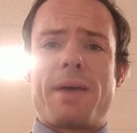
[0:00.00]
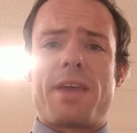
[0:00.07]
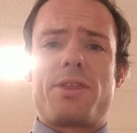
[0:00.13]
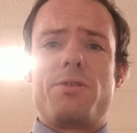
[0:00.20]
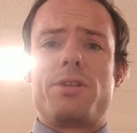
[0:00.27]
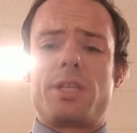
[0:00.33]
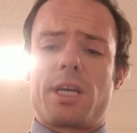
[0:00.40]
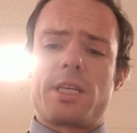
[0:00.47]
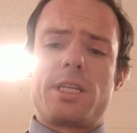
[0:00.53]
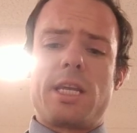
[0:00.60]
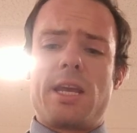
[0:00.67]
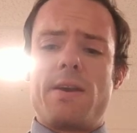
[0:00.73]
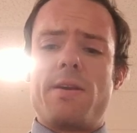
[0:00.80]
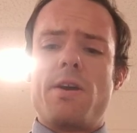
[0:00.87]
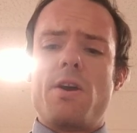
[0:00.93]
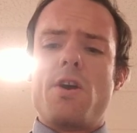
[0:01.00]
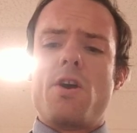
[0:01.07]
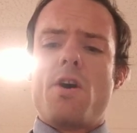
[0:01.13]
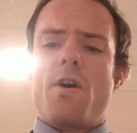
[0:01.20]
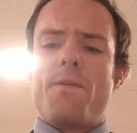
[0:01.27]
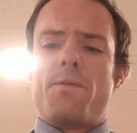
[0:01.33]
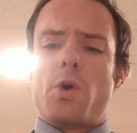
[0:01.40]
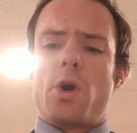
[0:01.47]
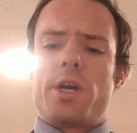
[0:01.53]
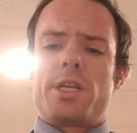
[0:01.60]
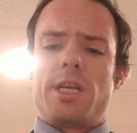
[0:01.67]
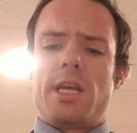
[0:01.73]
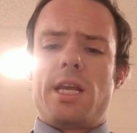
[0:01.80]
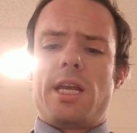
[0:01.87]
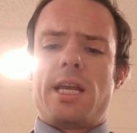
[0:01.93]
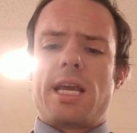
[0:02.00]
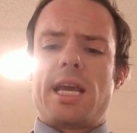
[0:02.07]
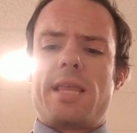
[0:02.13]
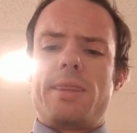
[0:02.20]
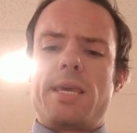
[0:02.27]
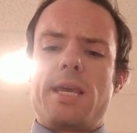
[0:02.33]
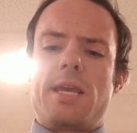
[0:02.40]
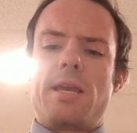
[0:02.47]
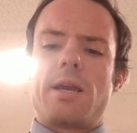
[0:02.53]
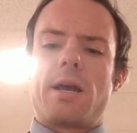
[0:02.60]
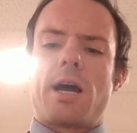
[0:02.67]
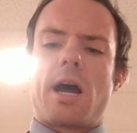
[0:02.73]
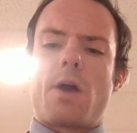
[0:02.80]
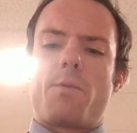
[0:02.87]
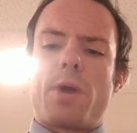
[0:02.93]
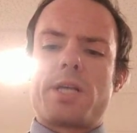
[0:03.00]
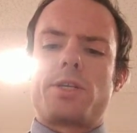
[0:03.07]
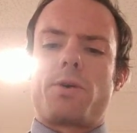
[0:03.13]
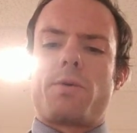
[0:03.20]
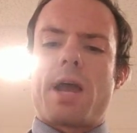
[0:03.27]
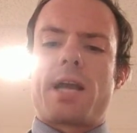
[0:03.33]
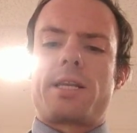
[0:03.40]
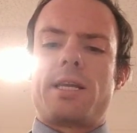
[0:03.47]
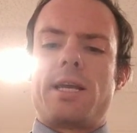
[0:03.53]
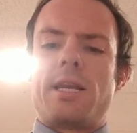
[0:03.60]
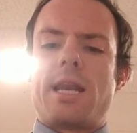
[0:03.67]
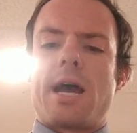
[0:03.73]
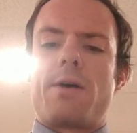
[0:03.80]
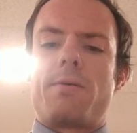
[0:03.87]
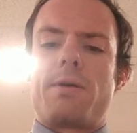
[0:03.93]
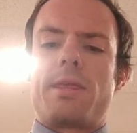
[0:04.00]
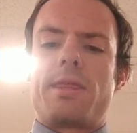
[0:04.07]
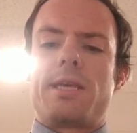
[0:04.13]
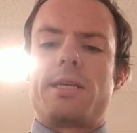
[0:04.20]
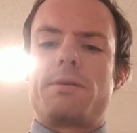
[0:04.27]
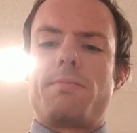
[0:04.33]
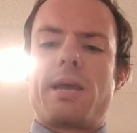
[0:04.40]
Matthew 16:14, and the resurrected. Now this